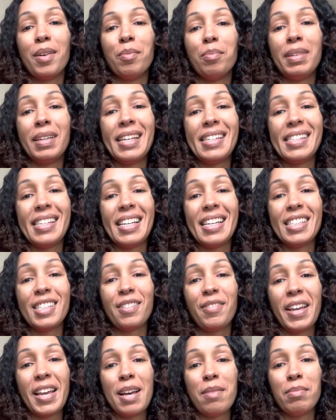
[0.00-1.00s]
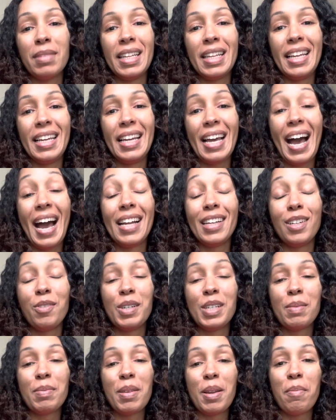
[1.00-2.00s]
Blessings, family. I know
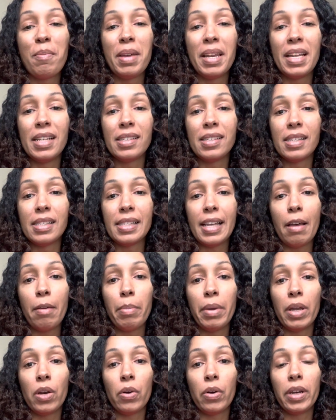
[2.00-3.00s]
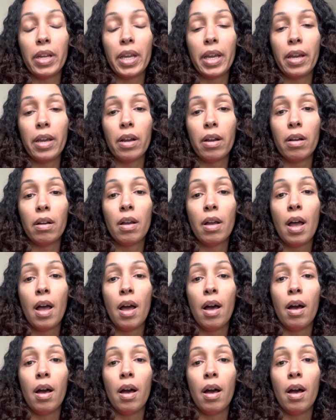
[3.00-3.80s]
it's been a minute since I've been on here.